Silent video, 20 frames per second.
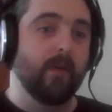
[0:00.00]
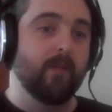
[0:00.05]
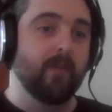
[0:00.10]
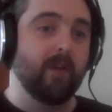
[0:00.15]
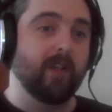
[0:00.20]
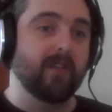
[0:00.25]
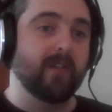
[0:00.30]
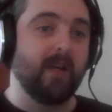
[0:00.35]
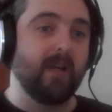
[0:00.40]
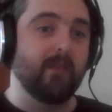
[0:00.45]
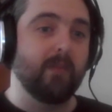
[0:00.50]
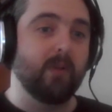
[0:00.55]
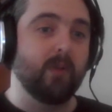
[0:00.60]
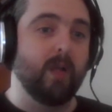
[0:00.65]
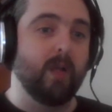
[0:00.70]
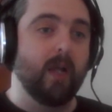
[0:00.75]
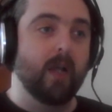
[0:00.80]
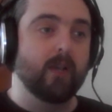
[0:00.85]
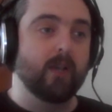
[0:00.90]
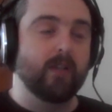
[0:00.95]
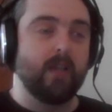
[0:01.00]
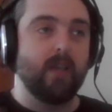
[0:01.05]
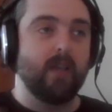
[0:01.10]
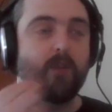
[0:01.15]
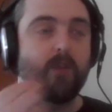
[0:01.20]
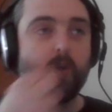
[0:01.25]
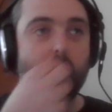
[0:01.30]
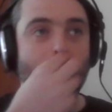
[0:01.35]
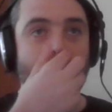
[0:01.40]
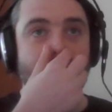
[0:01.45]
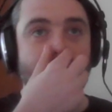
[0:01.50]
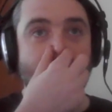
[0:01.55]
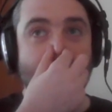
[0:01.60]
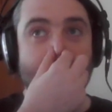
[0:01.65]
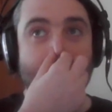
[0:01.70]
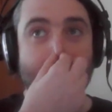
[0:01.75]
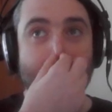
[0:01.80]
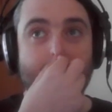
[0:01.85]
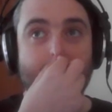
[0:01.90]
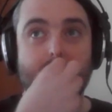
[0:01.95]
For example, 'cause if you go
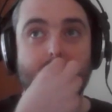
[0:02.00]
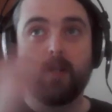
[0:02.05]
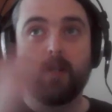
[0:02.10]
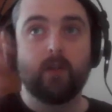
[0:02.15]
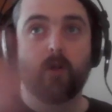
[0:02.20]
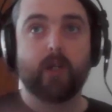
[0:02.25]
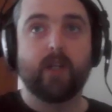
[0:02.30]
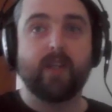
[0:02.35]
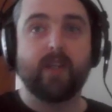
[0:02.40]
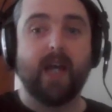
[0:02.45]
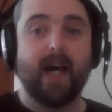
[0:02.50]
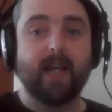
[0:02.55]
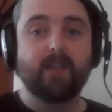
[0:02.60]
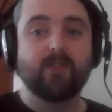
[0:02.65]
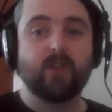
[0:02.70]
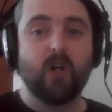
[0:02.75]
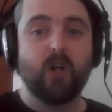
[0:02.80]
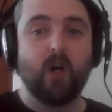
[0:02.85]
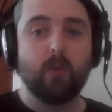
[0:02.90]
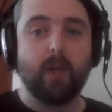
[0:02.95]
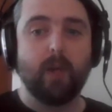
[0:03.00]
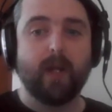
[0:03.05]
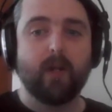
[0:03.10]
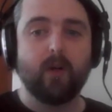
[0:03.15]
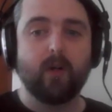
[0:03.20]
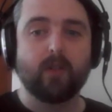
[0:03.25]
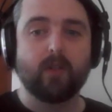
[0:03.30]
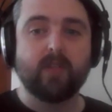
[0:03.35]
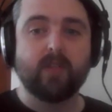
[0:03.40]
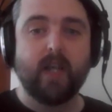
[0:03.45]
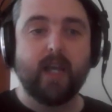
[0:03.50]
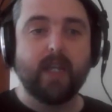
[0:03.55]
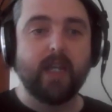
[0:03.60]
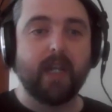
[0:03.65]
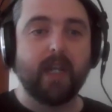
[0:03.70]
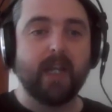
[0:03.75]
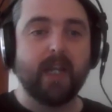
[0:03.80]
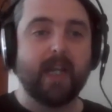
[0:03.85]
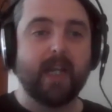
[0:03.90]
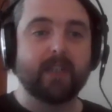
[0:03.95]
back and look at the ice core records,
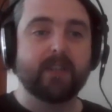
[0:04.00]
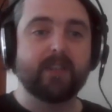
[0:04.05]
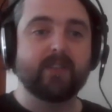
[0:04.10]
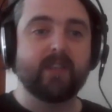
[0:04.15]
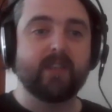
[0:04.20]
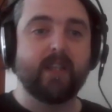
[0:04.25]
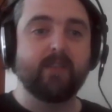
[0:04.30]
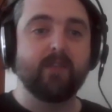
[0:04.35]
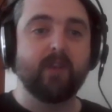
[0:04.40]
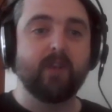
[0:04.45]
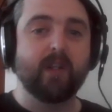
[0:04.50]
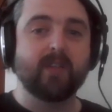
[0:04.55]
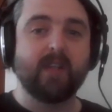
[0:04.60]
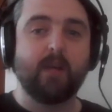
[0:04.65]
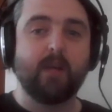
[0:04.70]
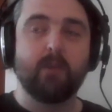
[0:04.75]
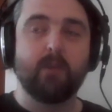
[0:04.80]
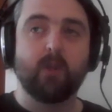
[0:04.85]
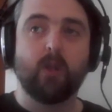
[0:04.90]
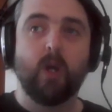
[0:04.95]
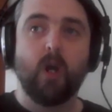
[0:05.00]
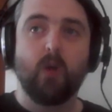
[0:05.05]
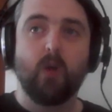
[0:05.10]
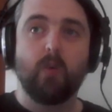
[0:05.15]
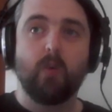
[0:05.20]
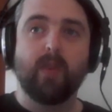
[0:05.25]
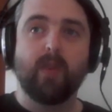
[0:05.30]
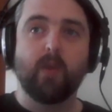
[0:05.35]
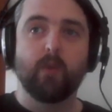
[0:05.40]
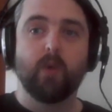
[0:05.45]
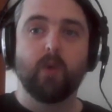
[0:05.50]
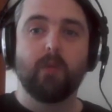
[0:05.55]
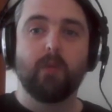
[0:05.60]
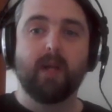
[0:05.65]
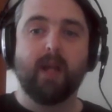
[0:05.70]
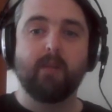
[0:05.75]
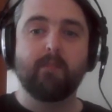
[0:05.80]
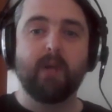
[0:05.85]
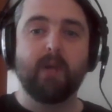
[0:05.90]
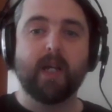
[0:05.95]
you can actually see, for example, when the
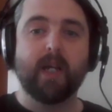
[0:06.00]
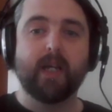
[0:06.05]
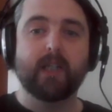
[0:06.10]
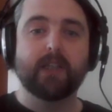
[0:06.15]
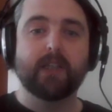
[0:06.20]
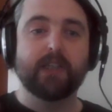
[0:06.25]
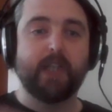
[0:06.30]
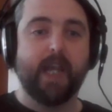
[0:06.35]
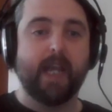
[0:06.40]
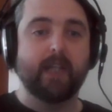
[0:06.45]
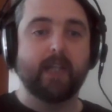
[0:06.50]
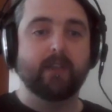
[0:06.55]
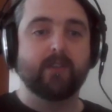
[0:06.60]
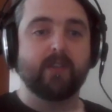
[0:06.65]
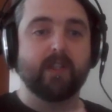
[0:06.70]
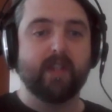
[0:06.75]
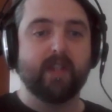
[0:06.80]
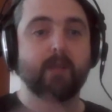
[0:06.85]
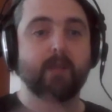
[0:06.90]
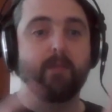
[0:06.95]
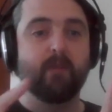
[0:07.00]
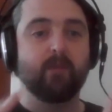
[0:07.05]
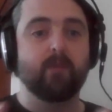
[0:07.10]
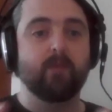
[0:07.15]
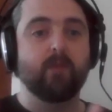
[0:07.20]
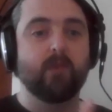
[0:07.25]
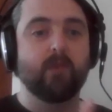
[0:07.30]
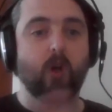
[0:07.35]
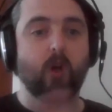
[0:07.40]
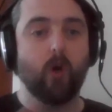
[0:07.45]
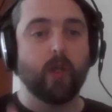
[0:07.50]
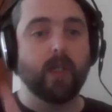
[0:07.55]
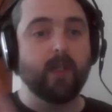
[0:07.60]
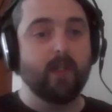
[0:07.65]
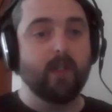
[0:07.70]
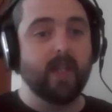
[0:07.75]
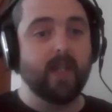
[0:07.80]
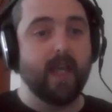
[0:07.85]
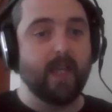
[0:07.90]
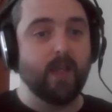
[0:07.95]
Roman Empire changed the type of coin
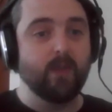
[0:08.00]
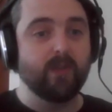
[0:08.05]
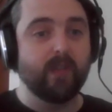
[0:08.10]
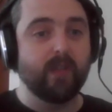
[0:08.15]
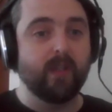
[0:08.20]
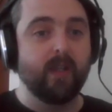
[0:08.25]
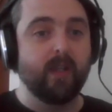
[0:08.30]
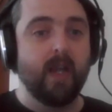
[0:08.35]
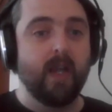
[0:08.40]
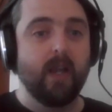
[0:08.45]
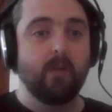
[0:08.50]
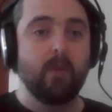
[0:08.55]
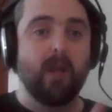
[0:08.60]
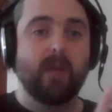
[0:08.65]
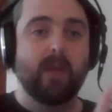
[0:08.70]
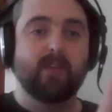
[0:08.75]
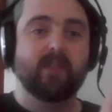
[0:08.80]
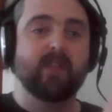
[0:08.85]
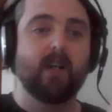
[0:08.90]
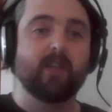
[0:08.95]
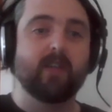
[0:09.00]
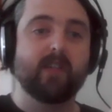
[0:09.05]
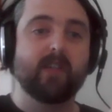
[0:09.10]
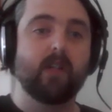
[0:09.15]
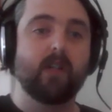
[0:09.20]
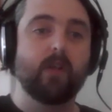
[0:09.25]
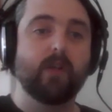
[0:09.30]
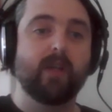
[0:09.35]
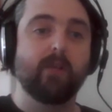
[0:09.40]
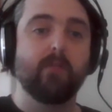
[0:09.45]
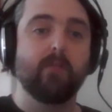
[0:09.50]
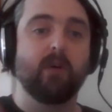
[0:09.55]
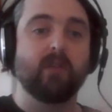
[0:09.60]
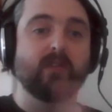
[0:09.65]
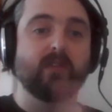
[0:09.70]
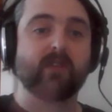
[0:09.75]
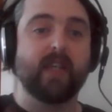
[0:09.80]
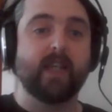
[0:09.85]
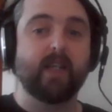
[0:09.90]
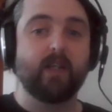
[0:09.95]
that they're using, where they start including more
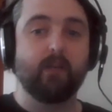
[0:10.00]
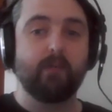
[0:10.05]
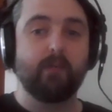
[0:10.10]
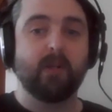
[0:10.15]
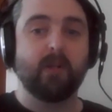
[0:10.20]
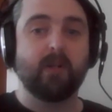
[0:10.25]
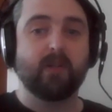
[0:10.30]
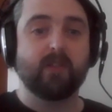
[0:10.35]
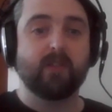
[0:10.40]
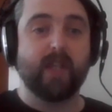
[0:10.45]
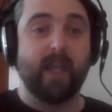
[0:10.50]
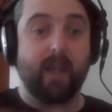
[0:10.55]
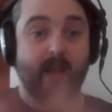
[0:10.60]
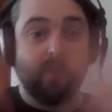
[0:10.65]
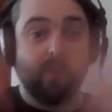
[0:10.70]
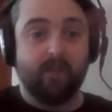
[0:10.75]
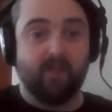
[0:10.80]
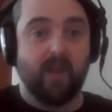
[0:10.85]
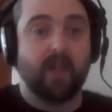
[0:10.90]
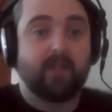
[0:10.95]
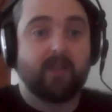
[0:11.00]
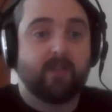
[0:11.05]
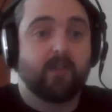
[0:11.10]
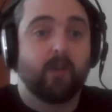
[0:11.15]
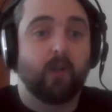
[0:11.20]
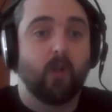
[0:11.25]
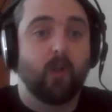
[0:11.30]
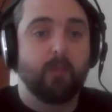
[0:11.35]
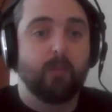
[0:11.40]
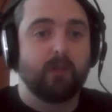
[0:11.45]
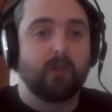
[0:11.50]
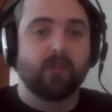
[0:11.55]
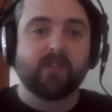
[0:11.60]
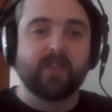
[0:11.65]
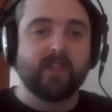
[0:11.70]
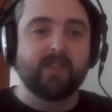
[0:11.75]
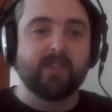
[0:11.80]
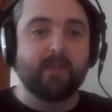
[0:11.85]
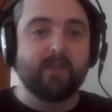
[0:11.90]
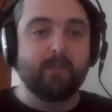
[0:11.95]
zinc because it affects the global
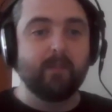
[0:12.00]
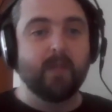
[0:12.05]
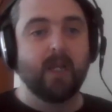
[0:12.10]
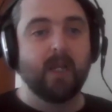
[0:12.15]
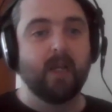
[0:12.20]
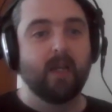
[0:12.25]
system.